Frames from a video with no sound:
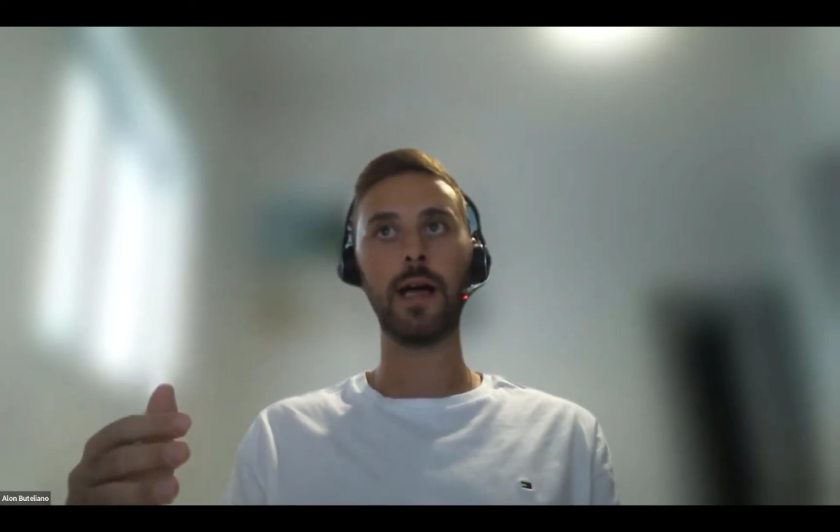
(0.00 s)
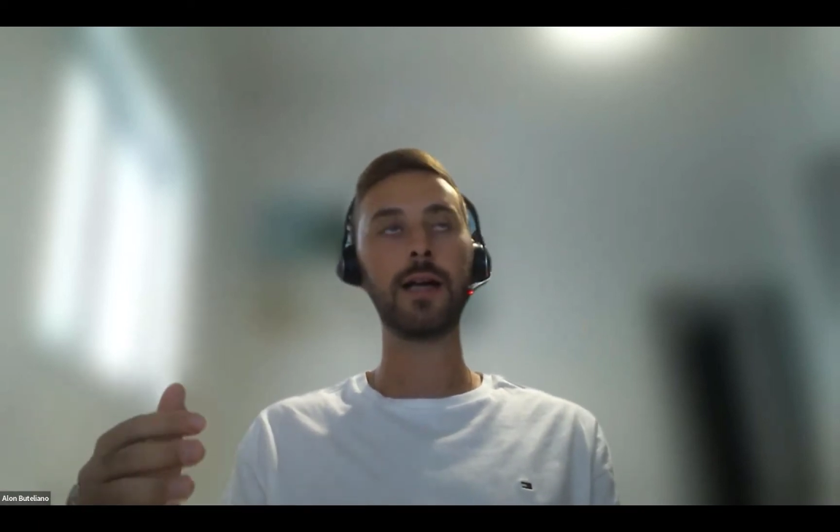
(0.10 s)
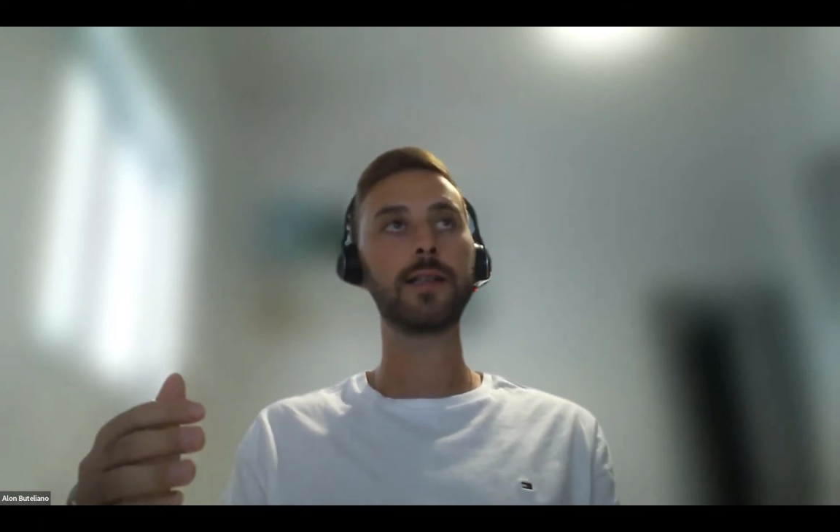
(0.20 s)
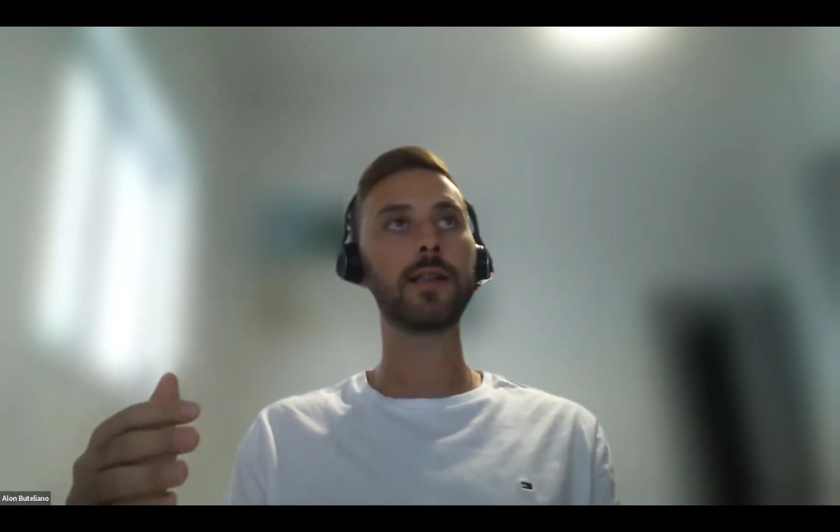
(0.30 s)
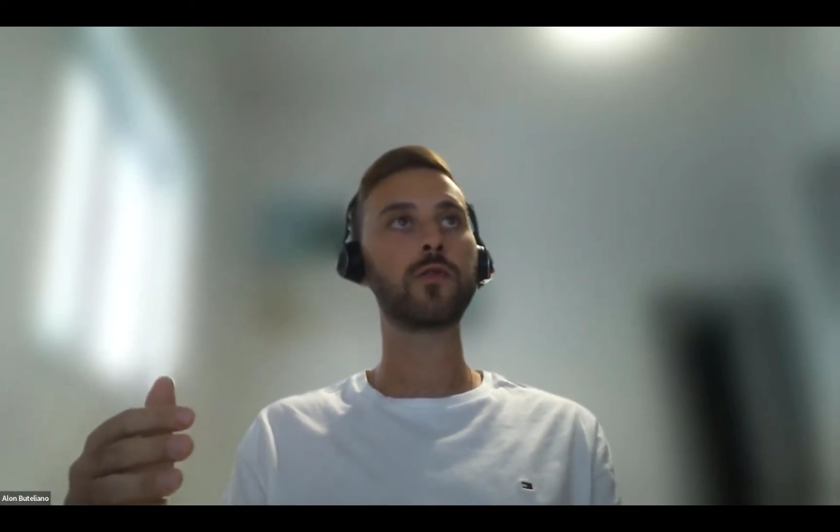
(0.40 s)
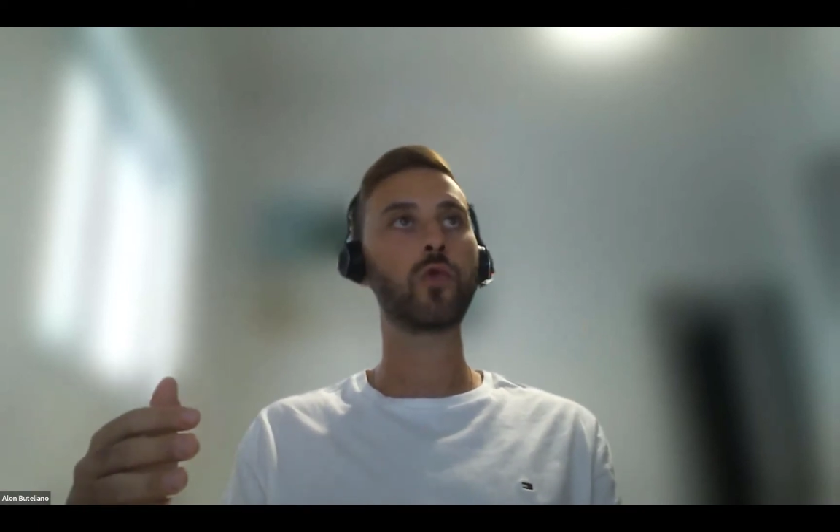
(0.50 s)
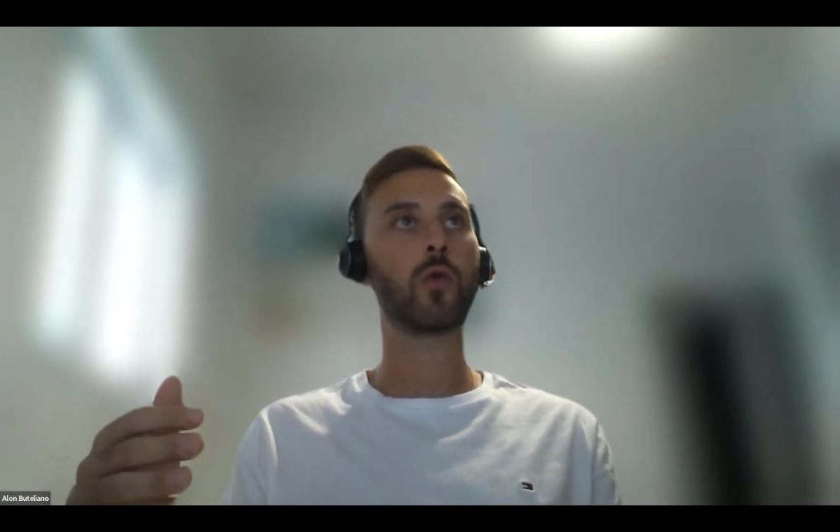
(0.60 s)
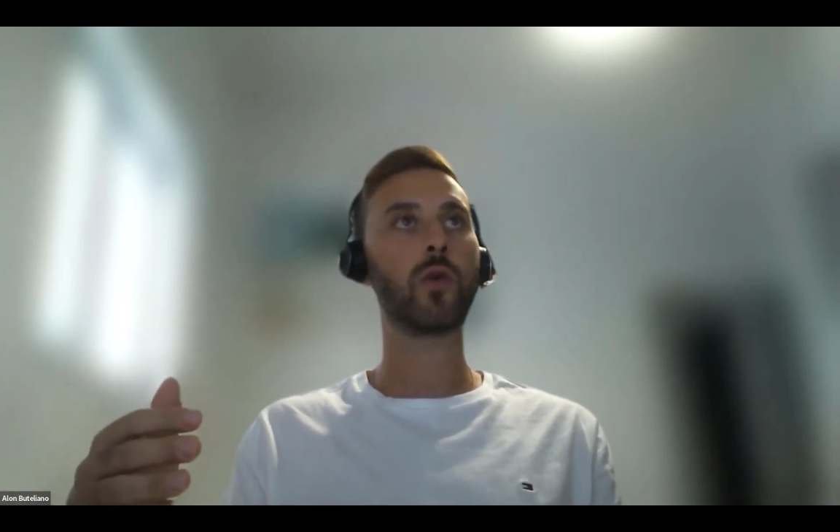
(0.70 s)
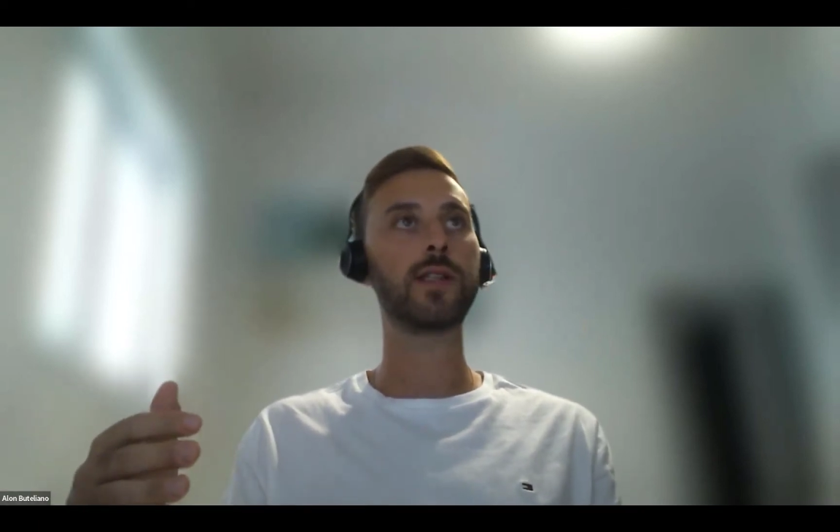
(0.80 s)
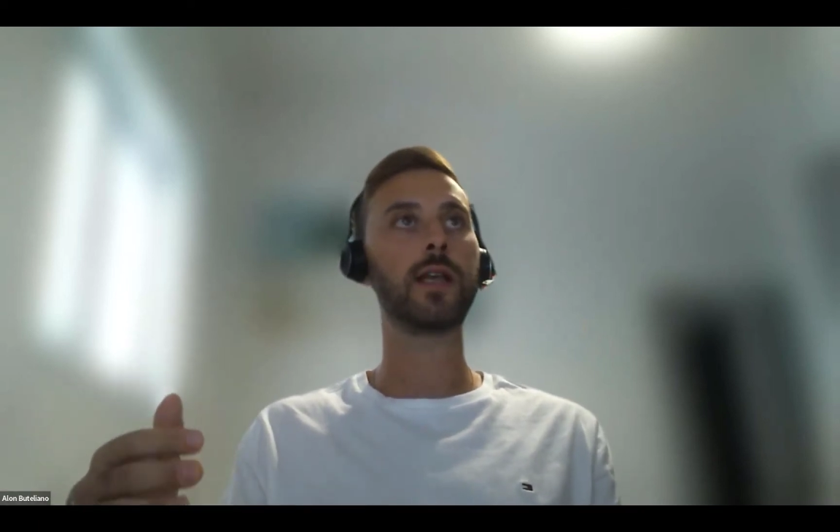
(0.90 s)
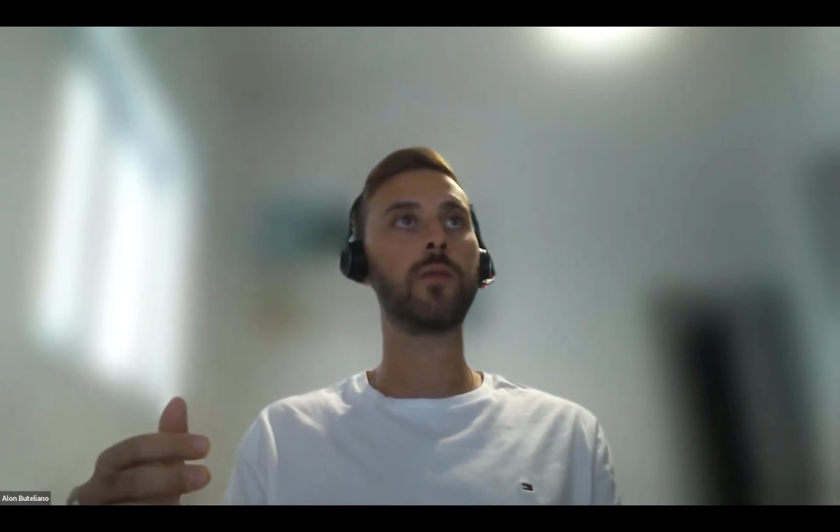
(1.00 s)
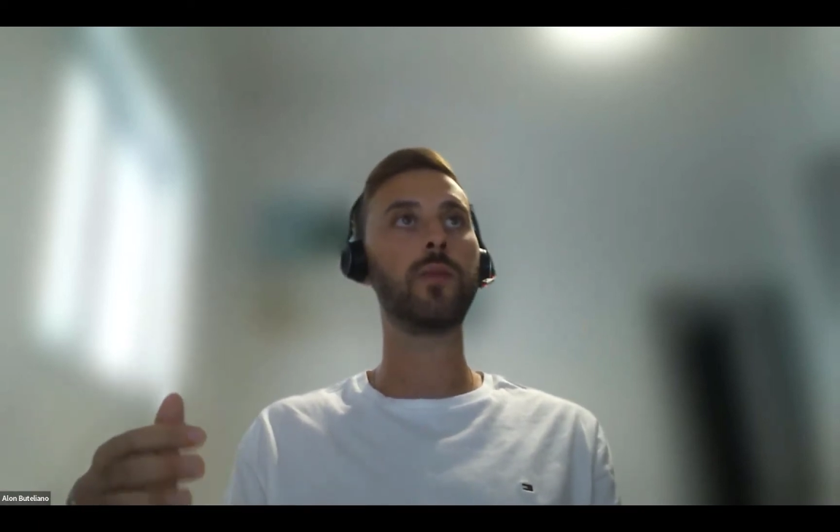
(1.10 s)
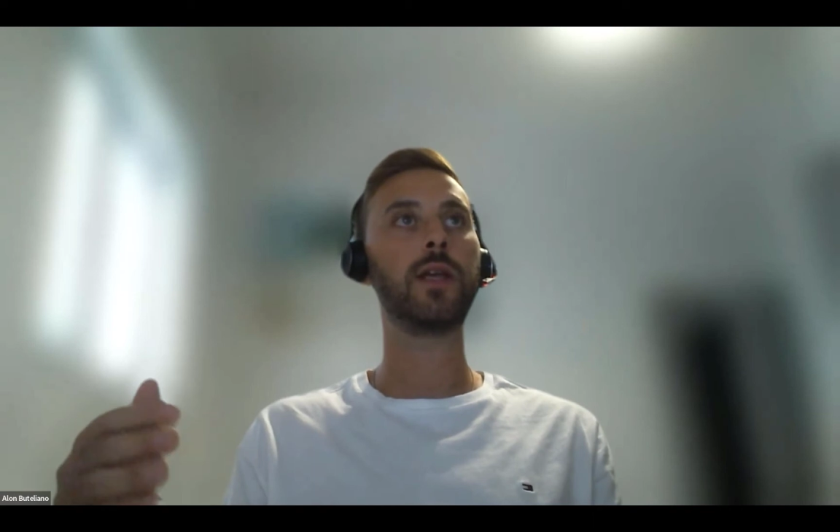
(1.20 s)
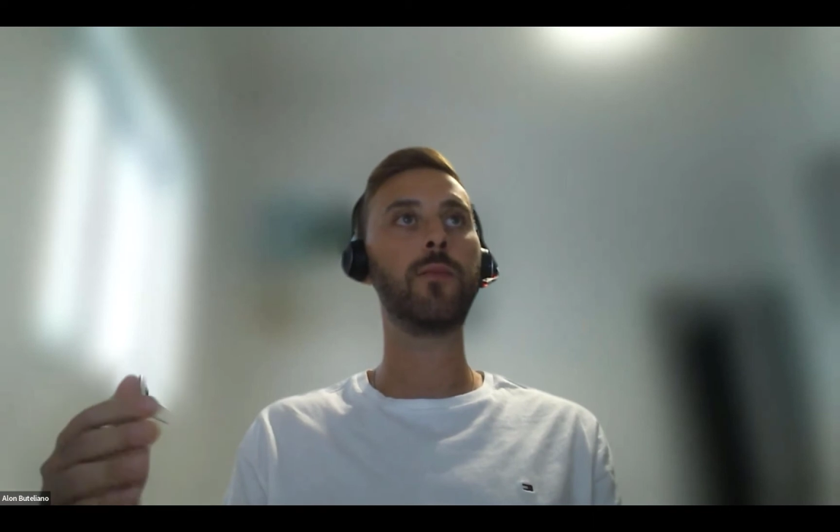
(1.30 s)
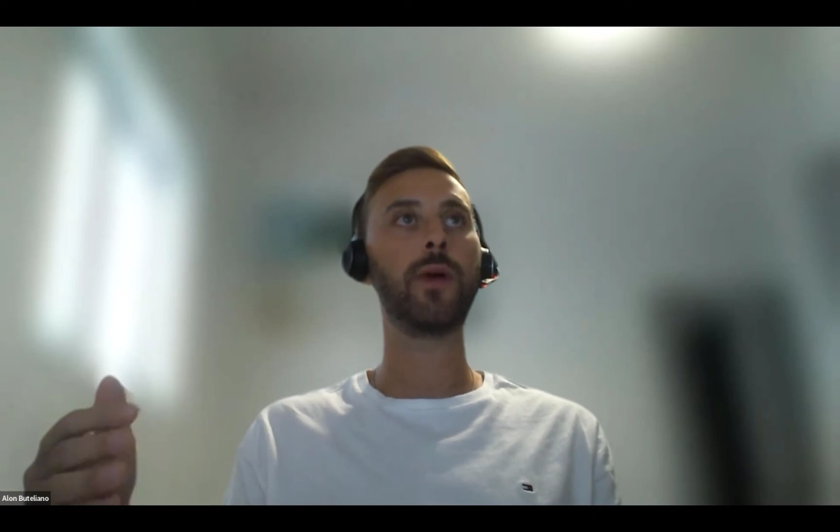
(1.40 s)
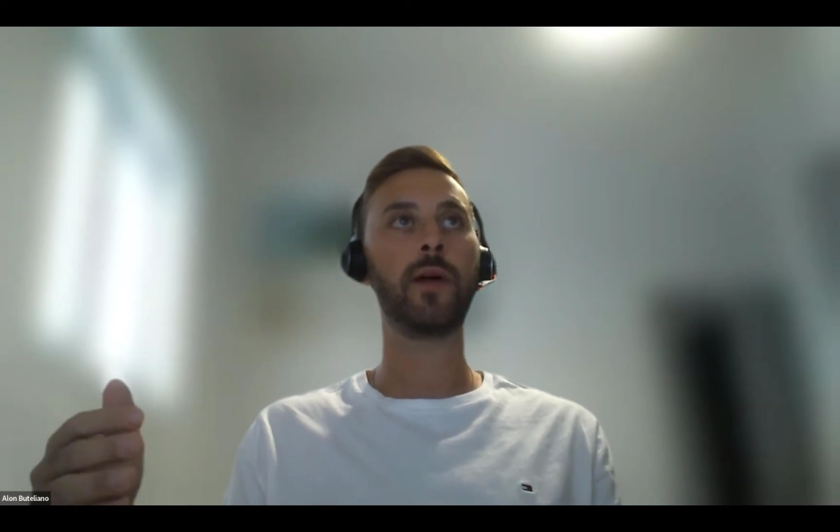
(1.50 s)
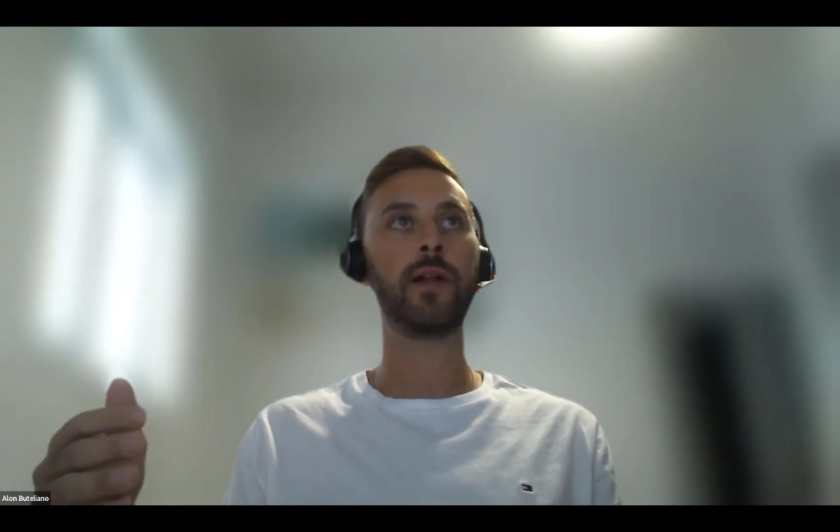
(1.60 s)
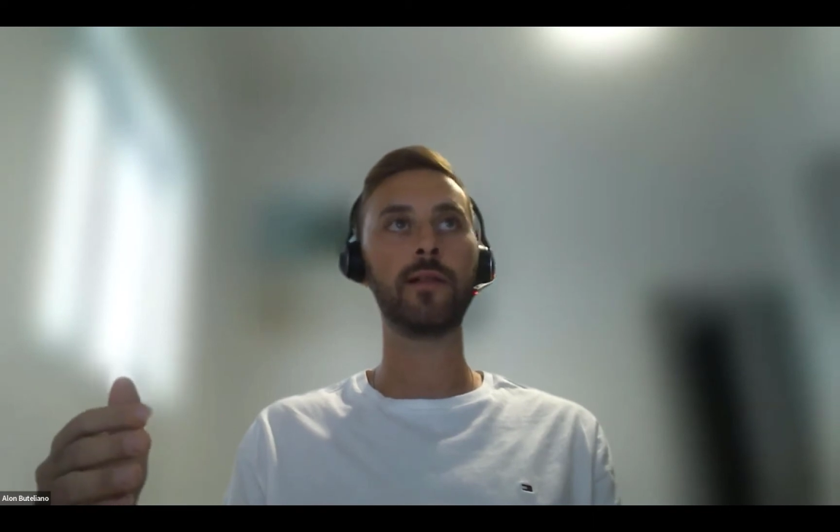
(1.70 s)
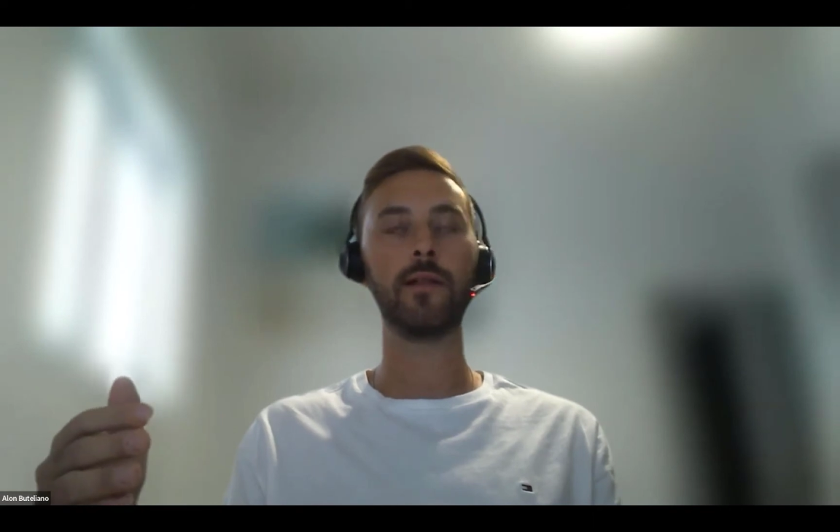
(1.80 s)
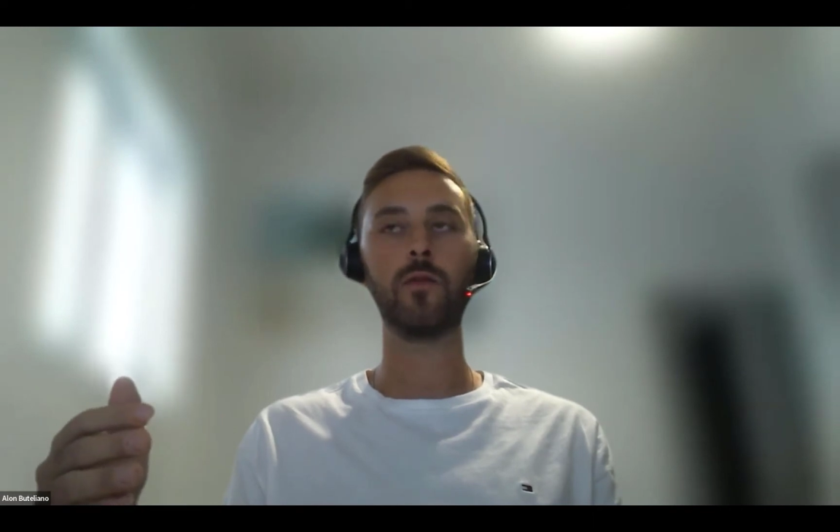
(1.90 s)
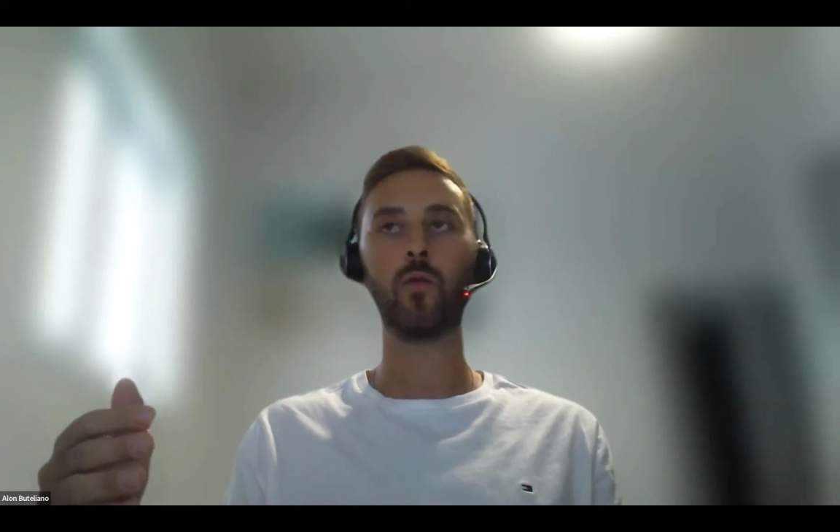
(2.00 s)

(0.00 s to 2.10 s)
access request can be implemented,